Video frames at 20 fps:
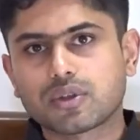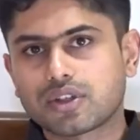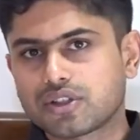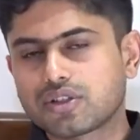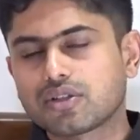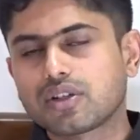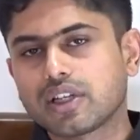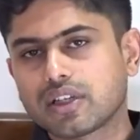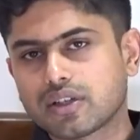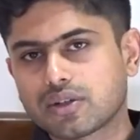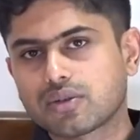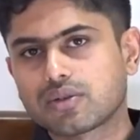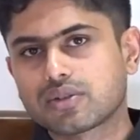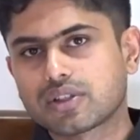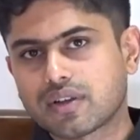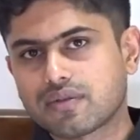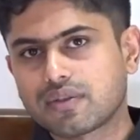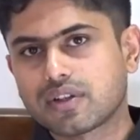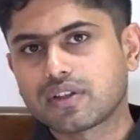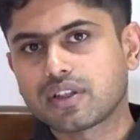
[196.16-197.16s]
virtually
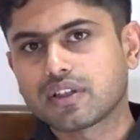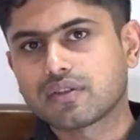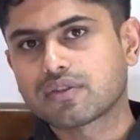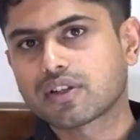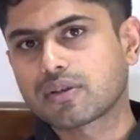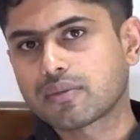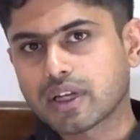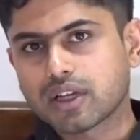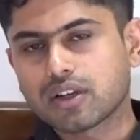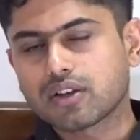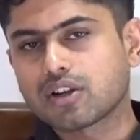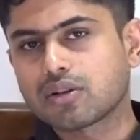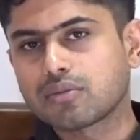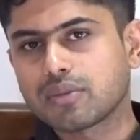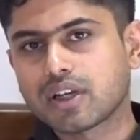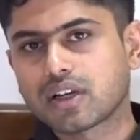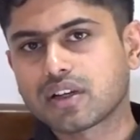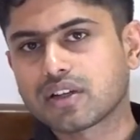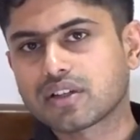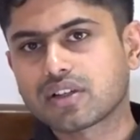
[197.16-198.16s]
includes everything from
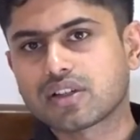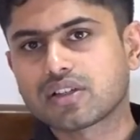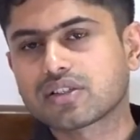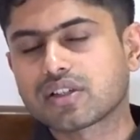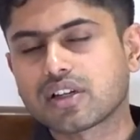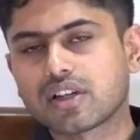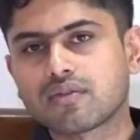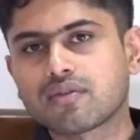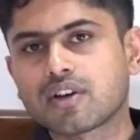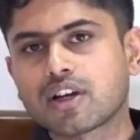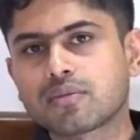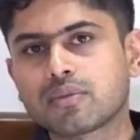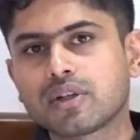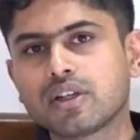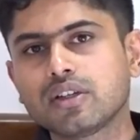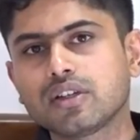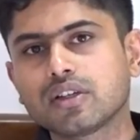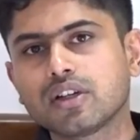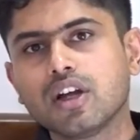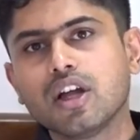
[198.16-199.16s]
economy, agriculture,
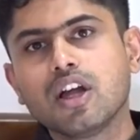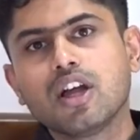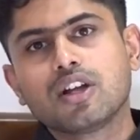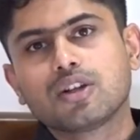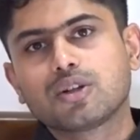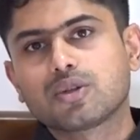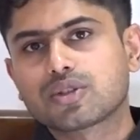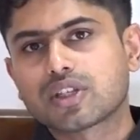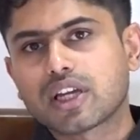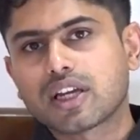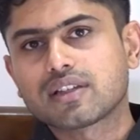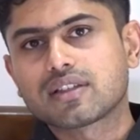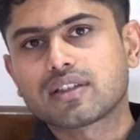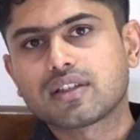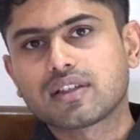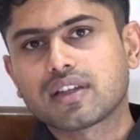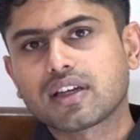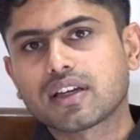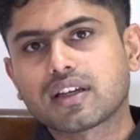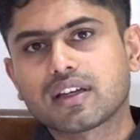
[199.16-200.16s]
environment to science
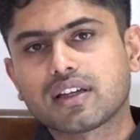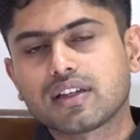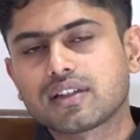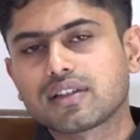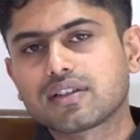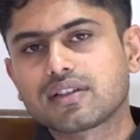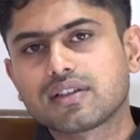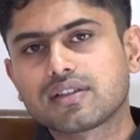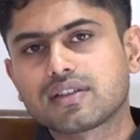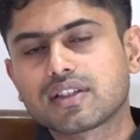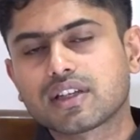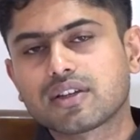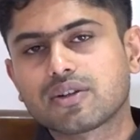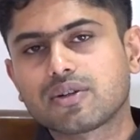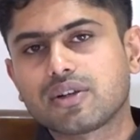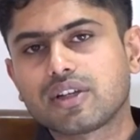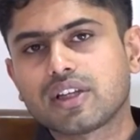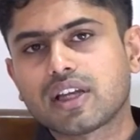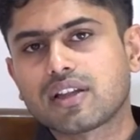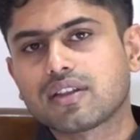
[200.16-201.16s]
and tech, internal
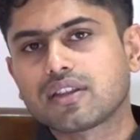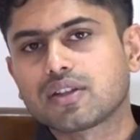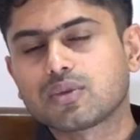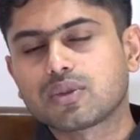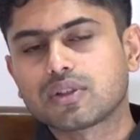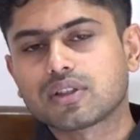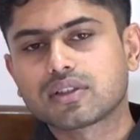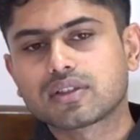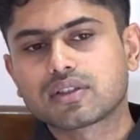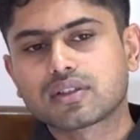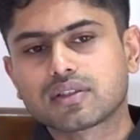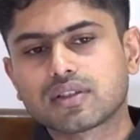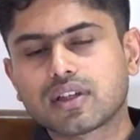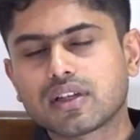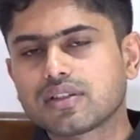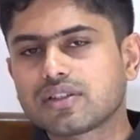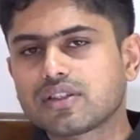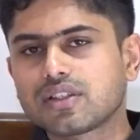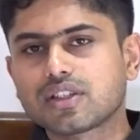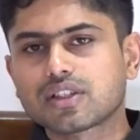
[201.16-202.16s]
security and the works.
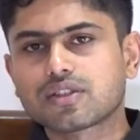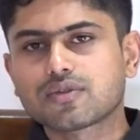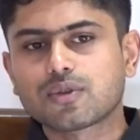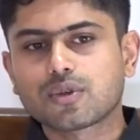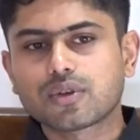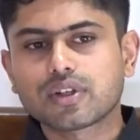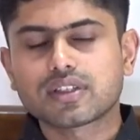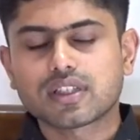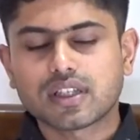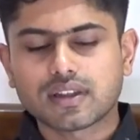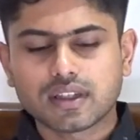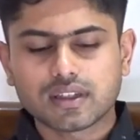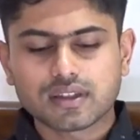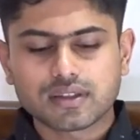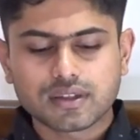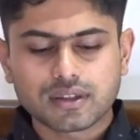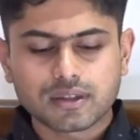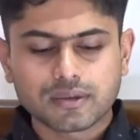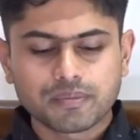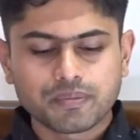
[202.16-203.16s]
And GS4 is
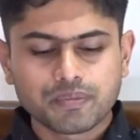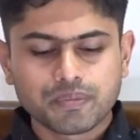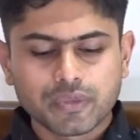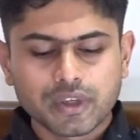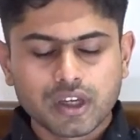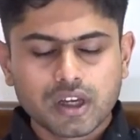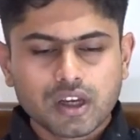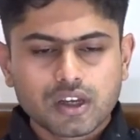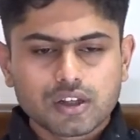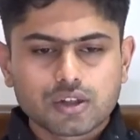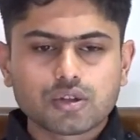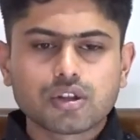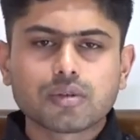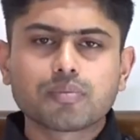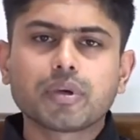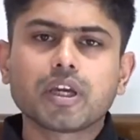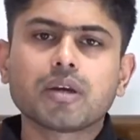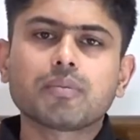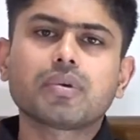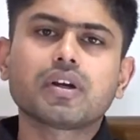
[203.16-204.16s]
ethics. So the
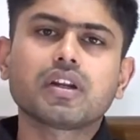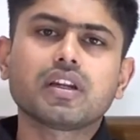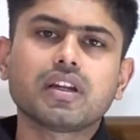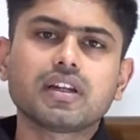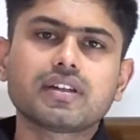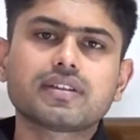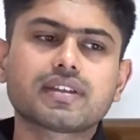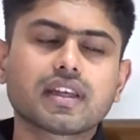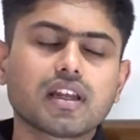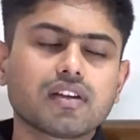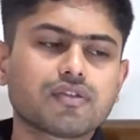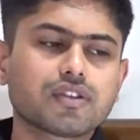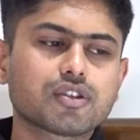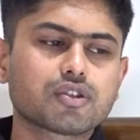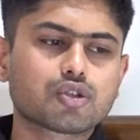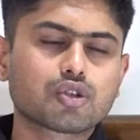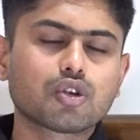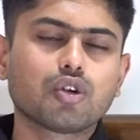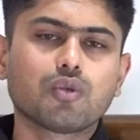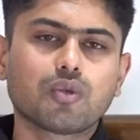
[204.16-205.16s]
paper in itself
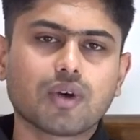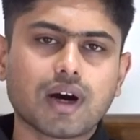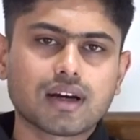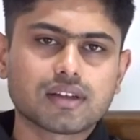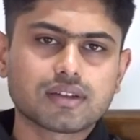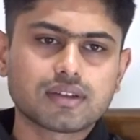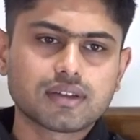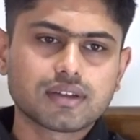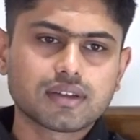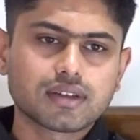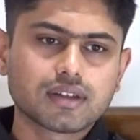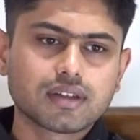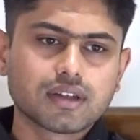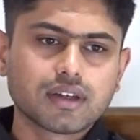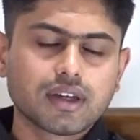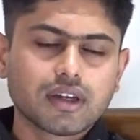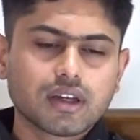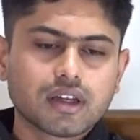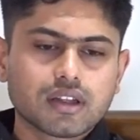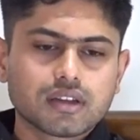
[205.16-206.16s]
is so vast
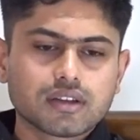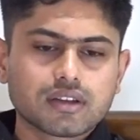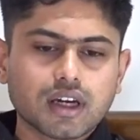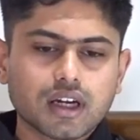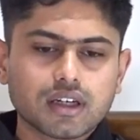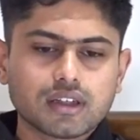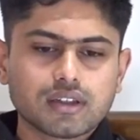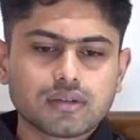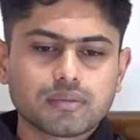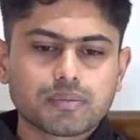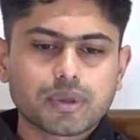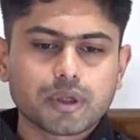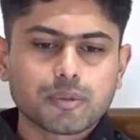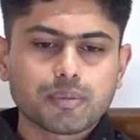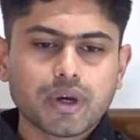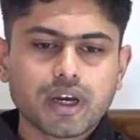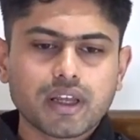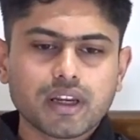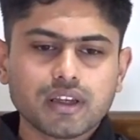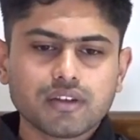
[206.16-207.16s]
that
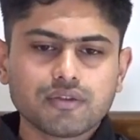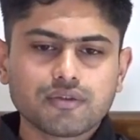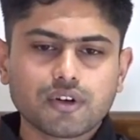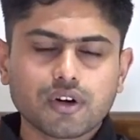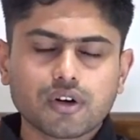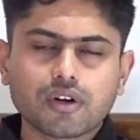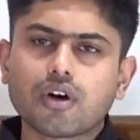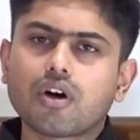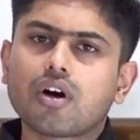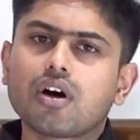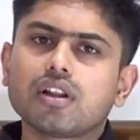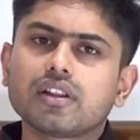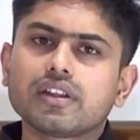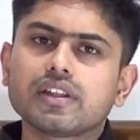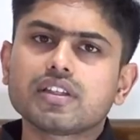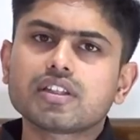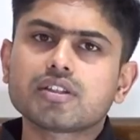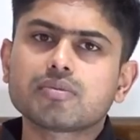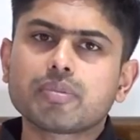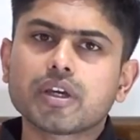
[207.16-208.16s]
preparing for all
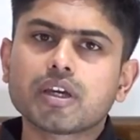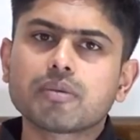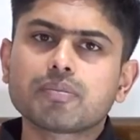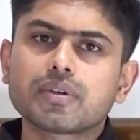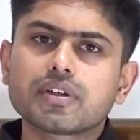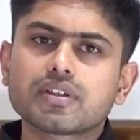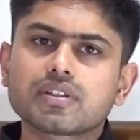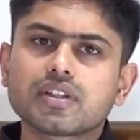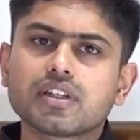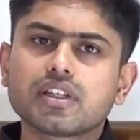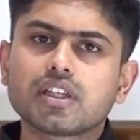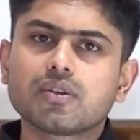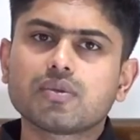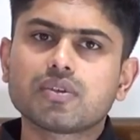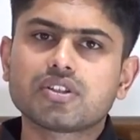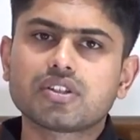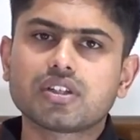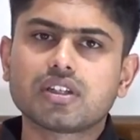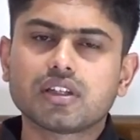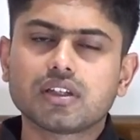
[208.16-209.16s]
these papers
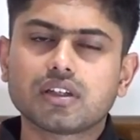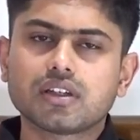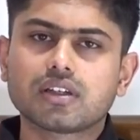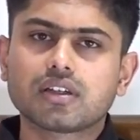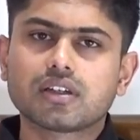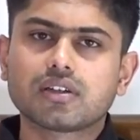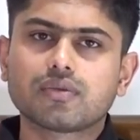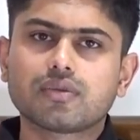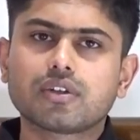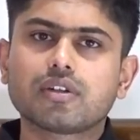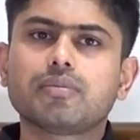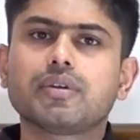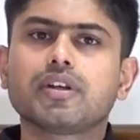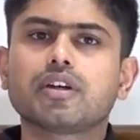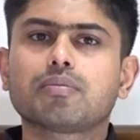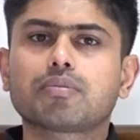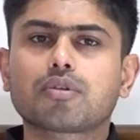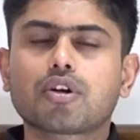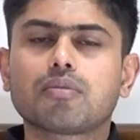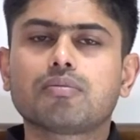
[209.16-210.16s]
individually will be
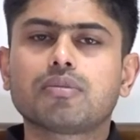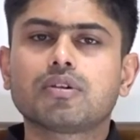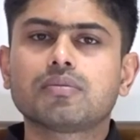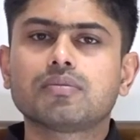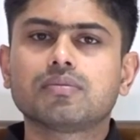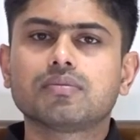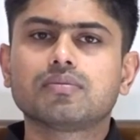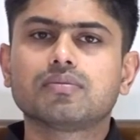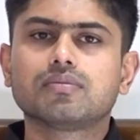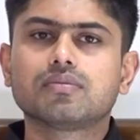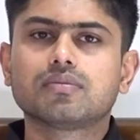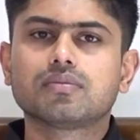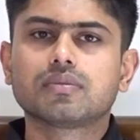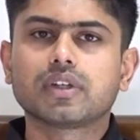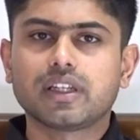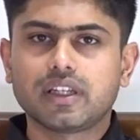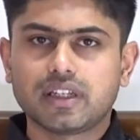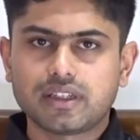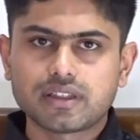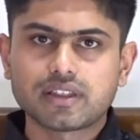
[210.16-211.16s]
a problem
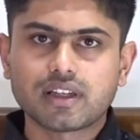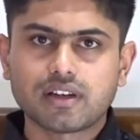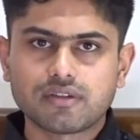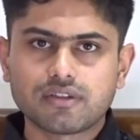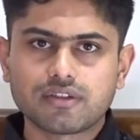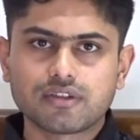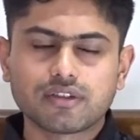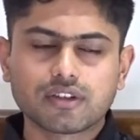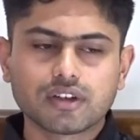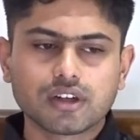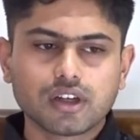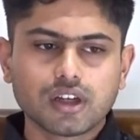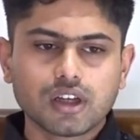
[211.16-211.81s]
in itself.